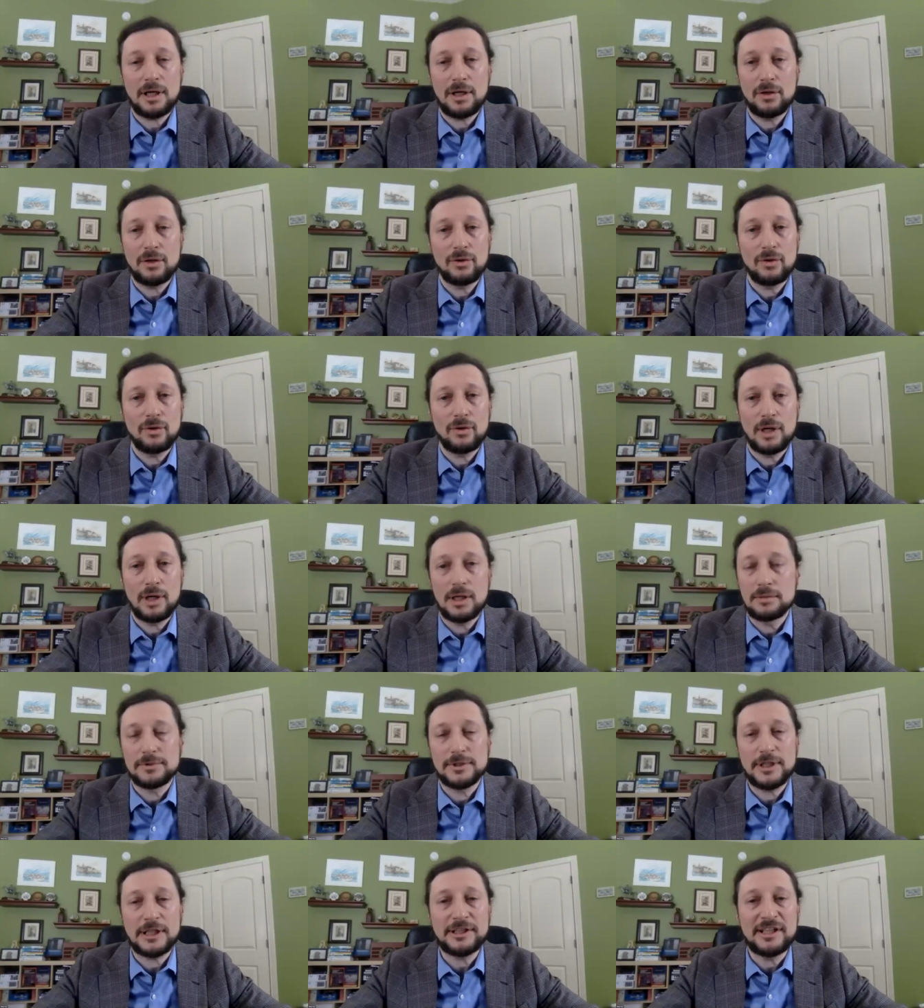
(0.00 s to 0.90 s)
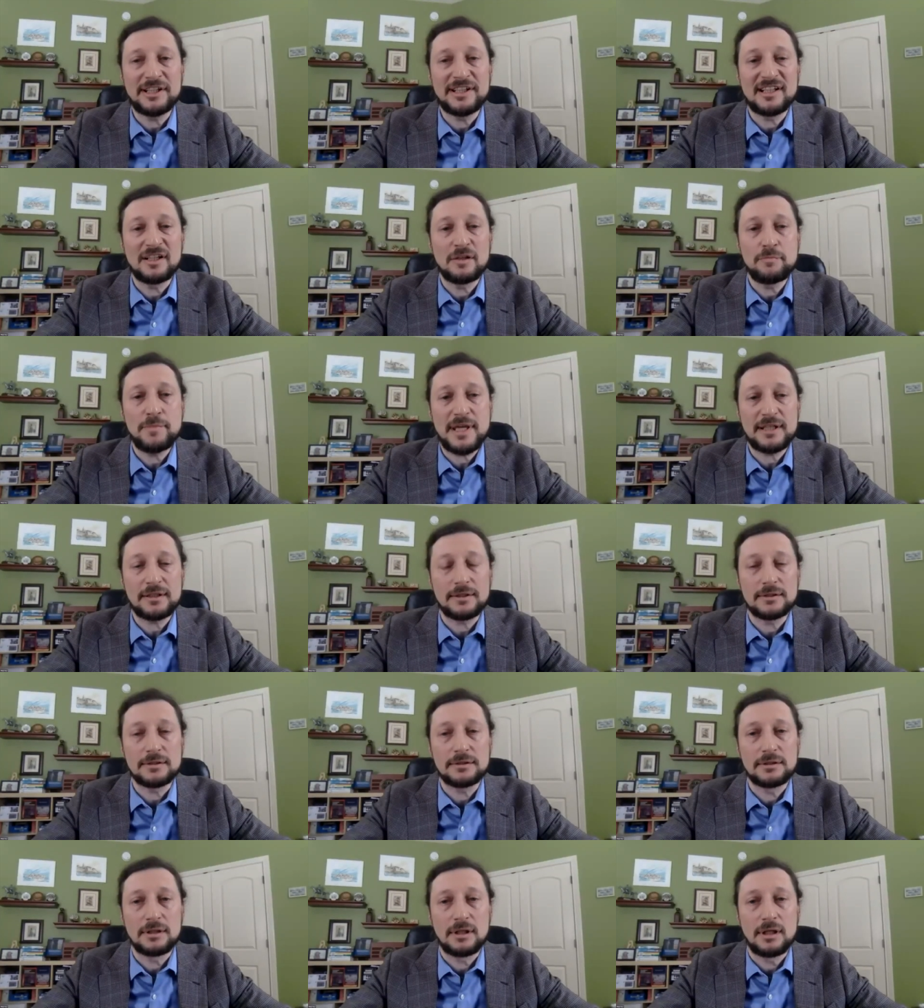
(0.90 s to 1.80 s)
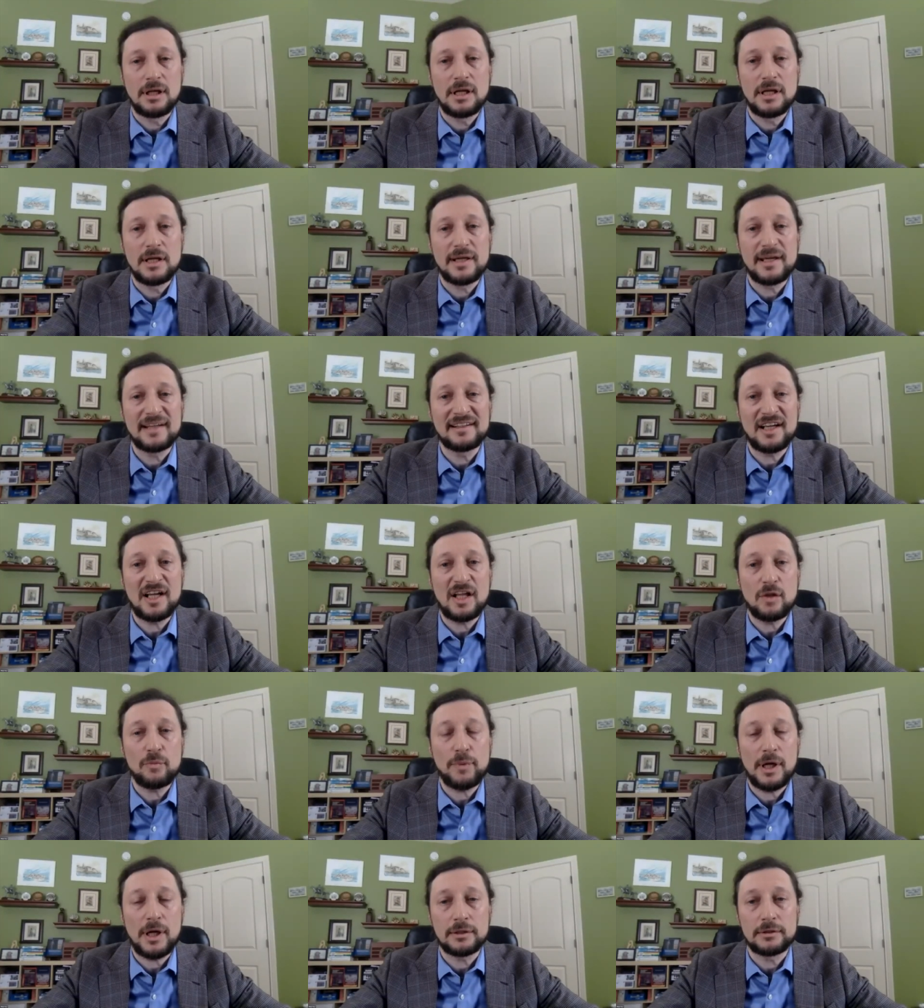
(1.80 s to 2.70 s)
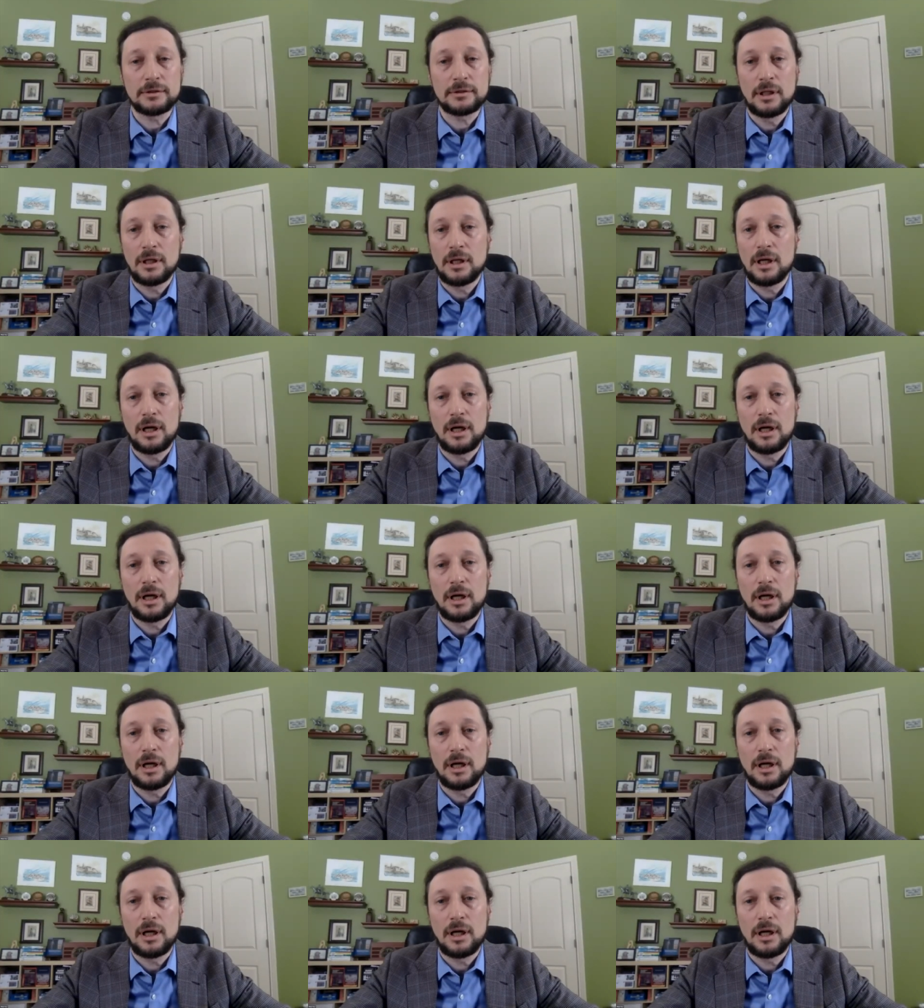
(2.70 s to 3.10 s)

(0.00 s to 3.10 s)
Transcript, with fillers: how uh, statistical methods can help us